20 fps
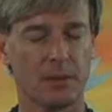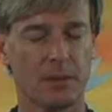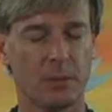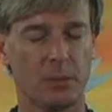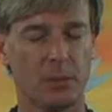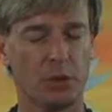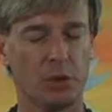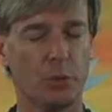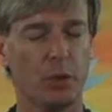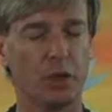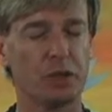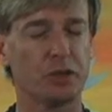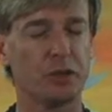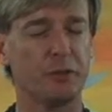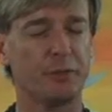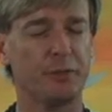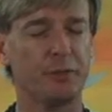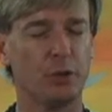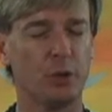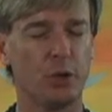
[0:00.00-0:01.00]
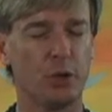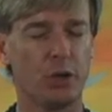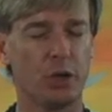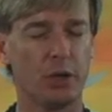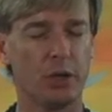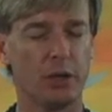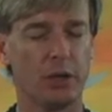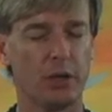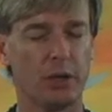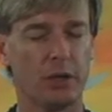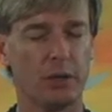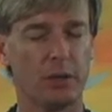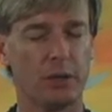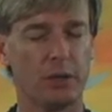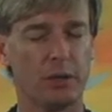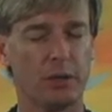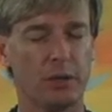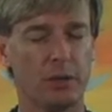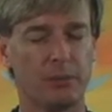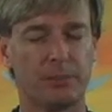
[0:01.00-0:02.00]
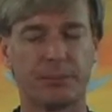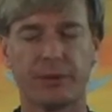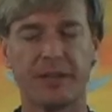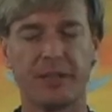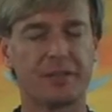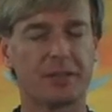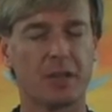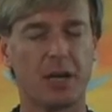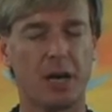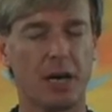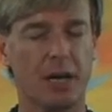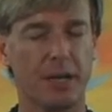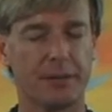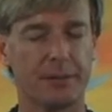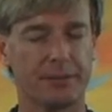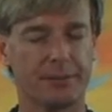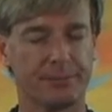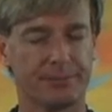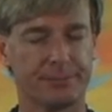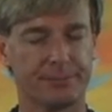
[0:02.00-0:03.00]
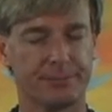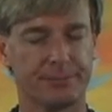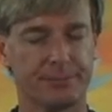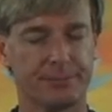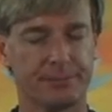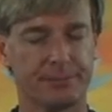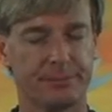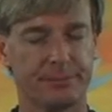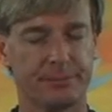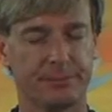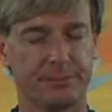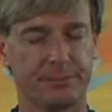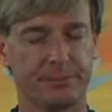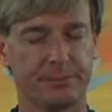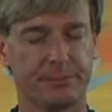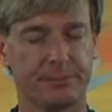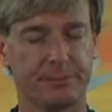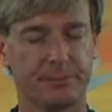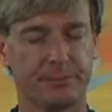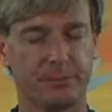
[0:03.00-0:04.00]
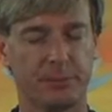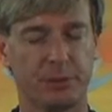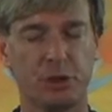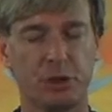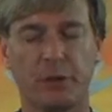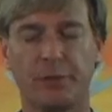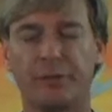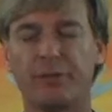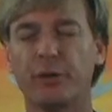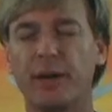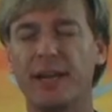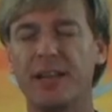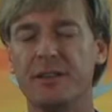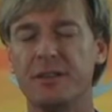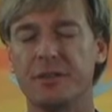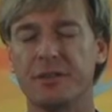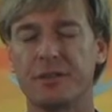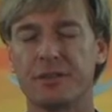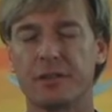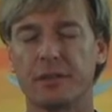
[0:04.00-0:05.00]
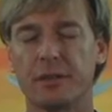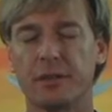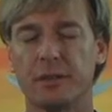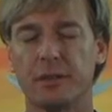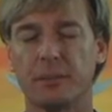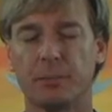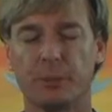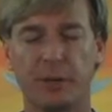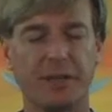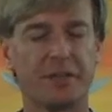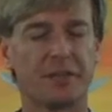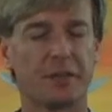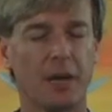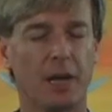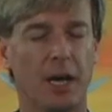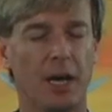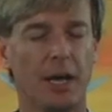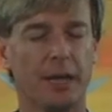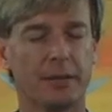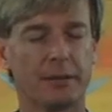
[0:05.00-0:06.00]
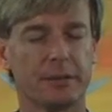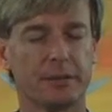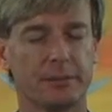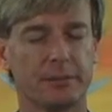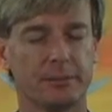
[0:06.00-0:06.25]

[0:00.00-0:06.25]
When you wash the floor, praise God. When you have friends, praise God.